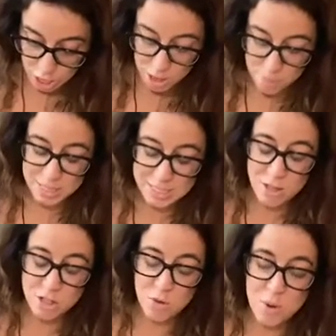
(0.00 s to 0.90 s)
They say
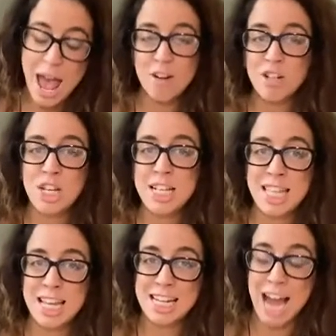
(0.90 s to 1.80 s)
there's 3 energies
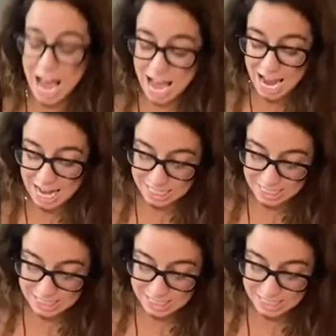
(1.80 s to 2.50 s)
that guide